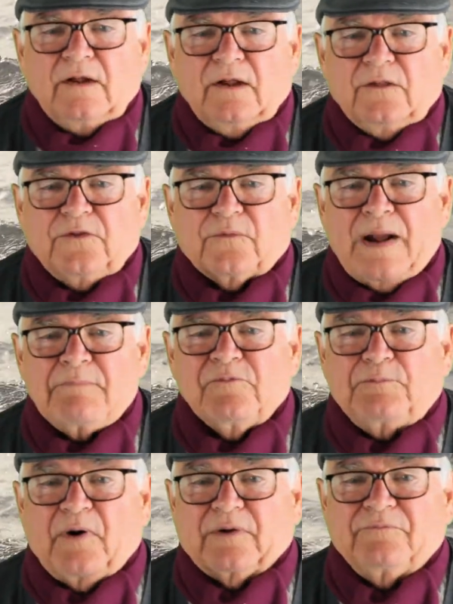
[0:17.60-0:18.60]
The
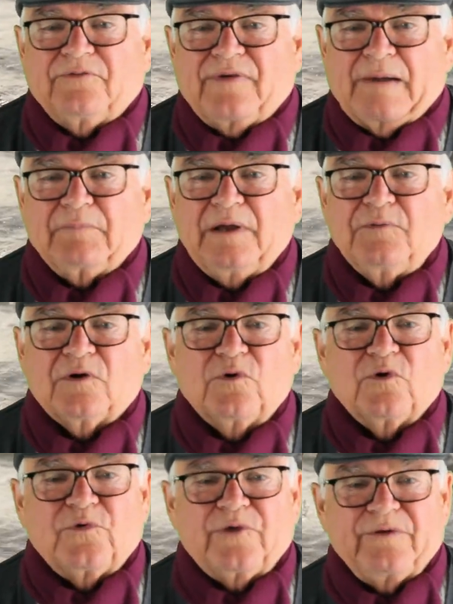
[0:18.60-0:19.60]
Ramsbottom family were
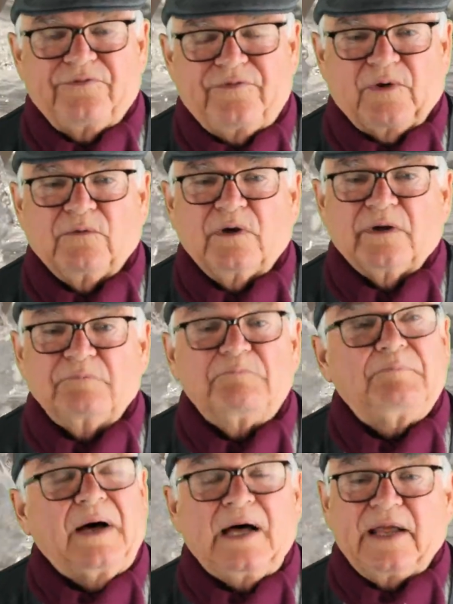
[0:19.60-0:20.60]
ordinary folk,
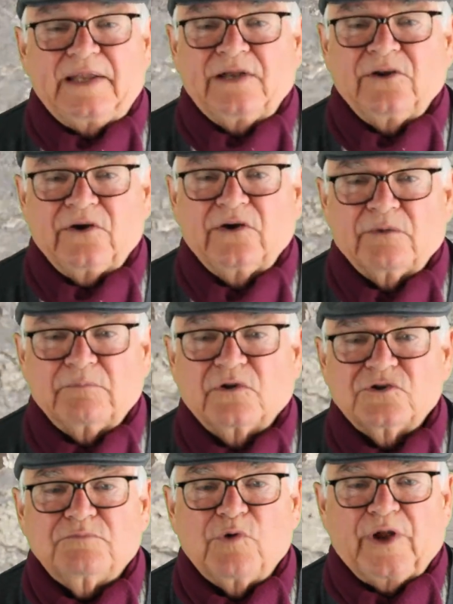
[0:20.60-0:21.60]
and Pa didn't earn
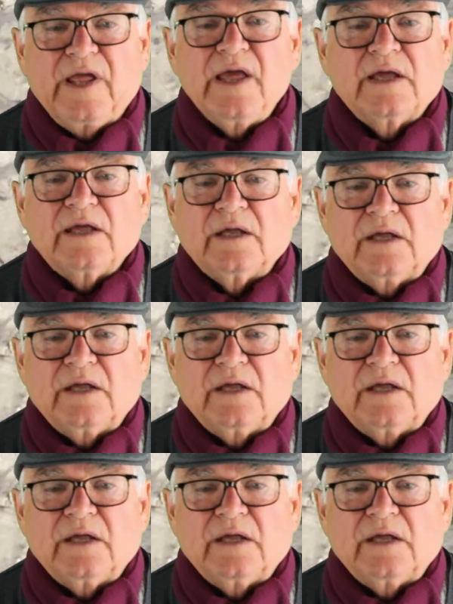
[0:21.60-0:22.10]
much money,